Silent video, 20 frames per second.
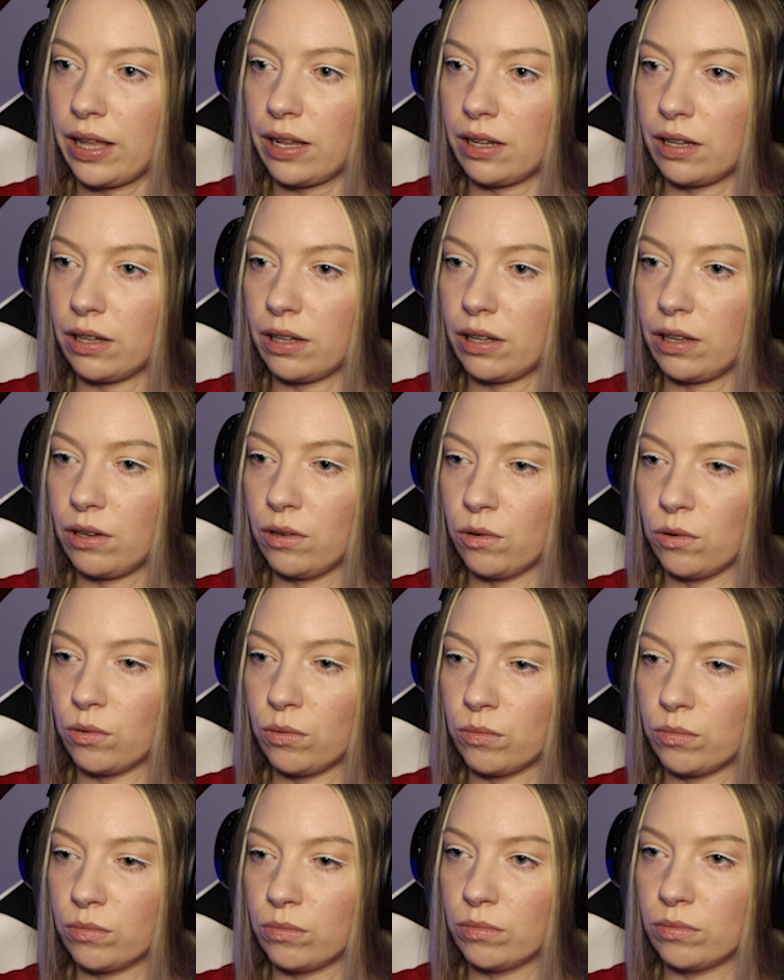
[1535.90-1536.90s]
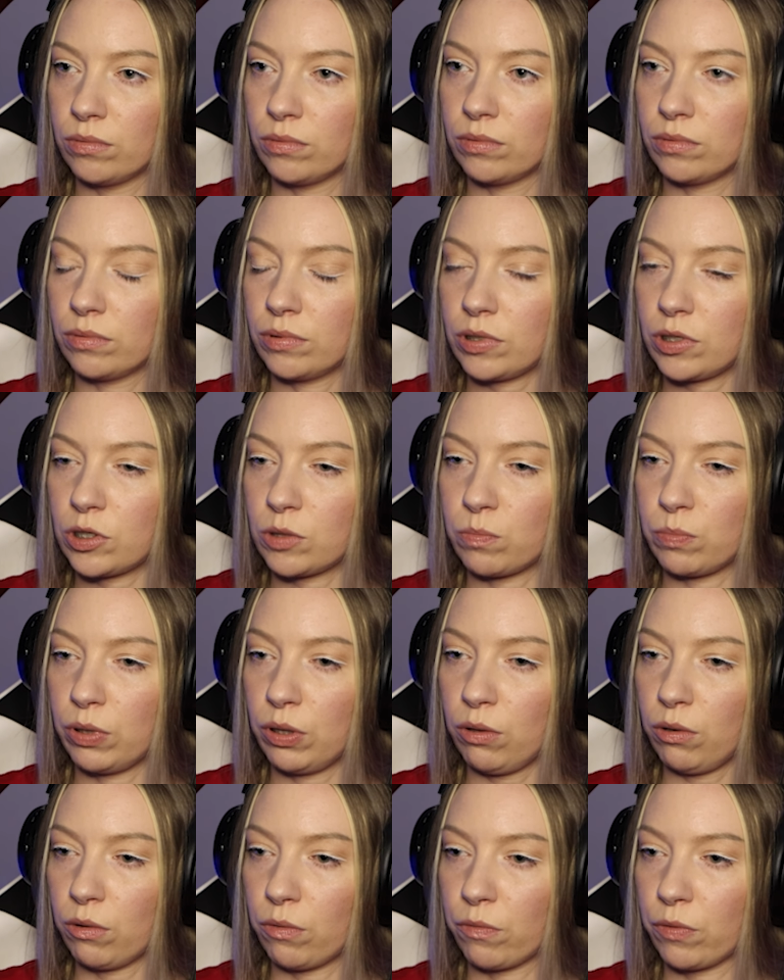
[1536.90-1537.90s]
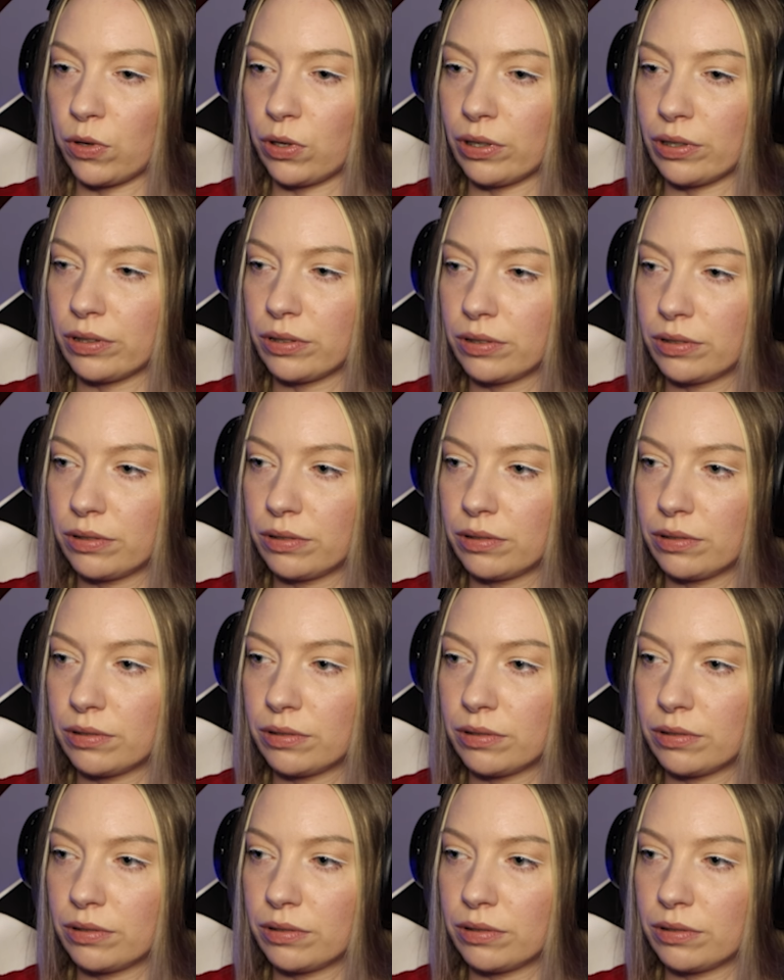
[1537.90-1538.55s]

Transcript: Hello. This is beautiful.